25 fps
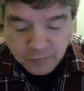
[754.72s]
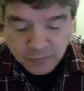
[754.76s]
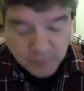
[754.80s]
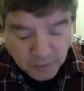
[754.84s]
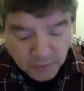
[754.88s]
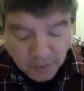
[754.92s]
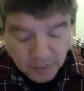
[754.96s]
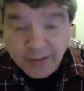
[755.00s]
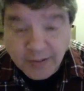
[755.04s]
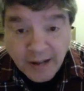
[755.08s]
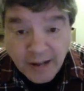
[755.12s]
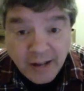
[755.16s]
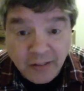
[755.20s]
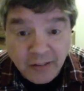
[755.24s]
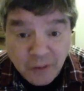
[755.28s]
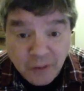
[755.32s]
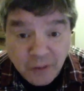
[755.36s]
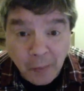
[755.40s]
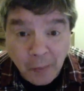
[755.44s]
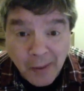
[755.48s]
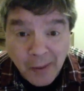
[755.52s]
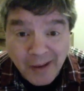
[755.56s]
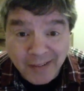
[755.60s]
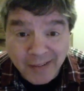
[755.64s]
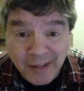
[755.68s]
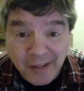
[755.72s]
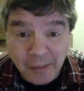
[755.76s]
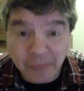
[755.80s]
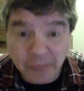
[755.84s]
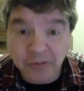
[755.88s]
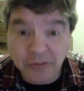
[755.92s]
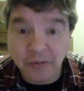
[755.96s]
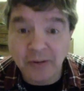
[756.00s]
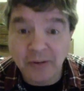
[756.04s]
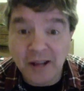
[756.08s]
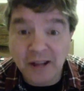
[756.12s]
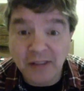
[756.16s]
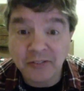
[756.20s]
They still make them, so
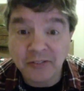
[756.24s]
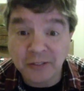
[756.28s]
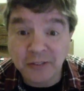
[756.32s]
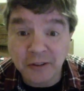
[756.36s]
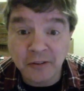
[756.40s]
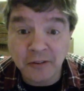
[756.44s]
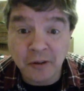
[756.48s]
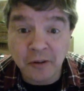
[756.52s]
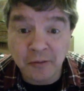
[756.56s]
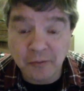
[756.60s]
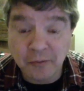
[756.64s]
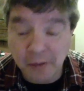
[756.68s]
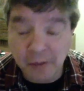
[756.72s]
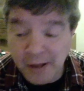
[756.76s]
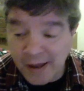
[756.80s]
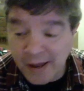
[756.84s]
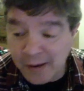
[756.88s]
that's good on for now.